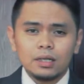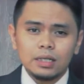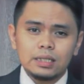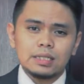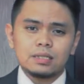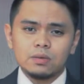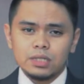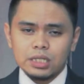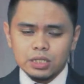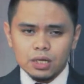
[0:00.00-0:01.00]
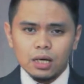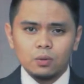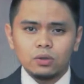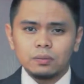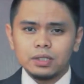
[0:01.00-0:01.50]
In this research,
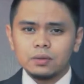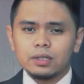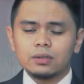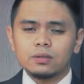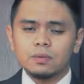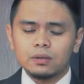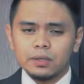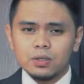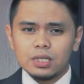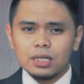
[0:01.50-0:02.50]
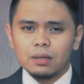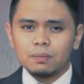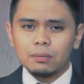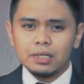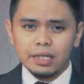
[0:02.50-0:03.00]
we'll be using
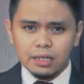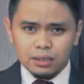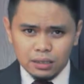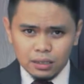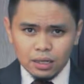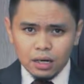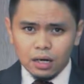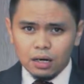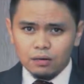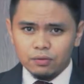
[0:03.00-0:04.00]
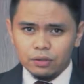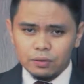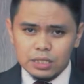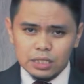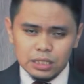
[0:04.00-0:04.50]
primary data for the
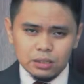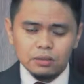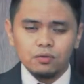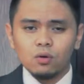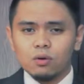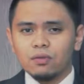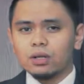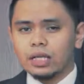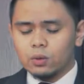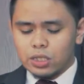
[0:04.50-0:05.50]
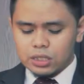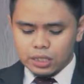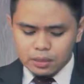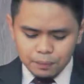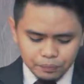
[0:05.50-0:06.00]
research in the form of online
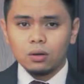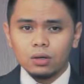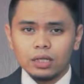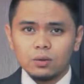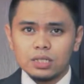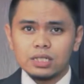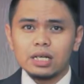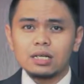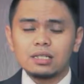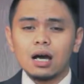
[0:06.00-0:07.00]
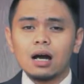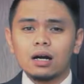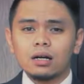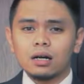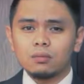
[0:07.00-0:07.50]
questionnaire. Online questionnaires
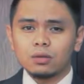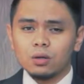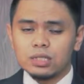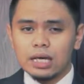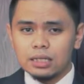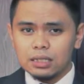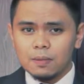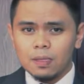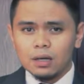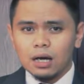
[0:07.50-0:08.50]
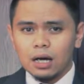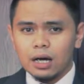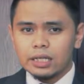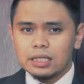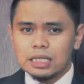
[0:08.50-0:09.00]
are close-ended.
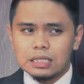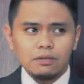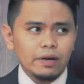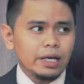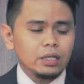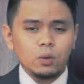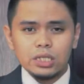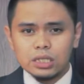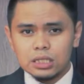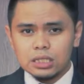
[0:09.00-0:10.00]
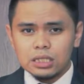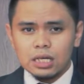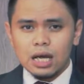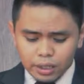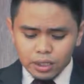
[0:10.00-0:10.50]
It consists of 8 questions.
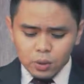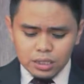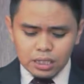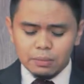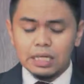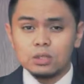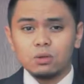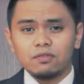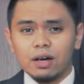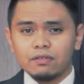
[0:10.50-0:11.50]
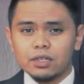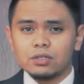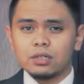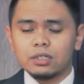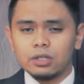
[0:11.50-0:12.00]
A question that begins with 5
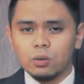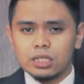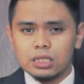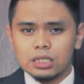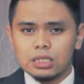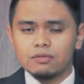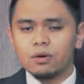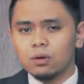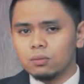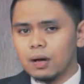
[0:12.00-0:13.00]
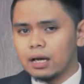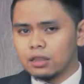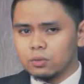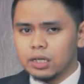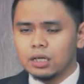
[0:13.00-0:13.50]
introductory questions, followed by
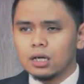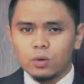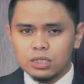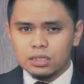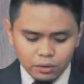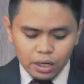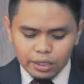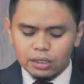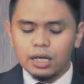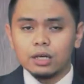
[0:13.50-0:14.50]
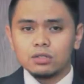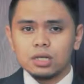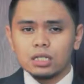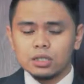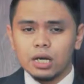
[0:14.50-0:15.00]
3 questions regarding language,
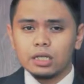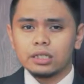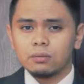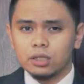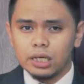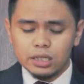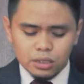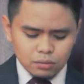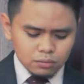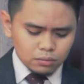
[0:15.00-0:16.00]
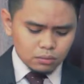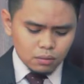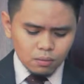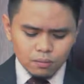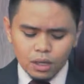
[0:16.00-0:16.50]
culture, and communication.
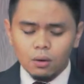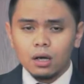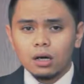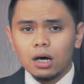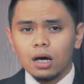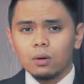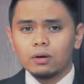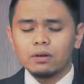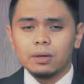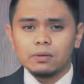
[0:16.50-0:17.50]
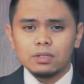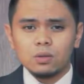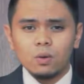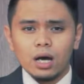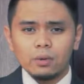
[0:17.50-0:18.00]
Now, one of the main
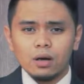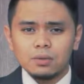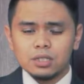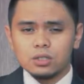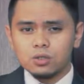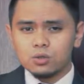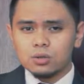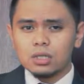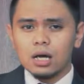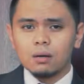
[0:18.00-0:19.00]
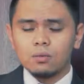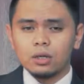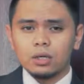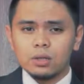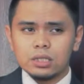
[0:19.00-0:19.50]
reasons why we opted to use
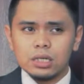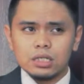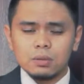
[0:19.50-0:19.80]
online questionnaires is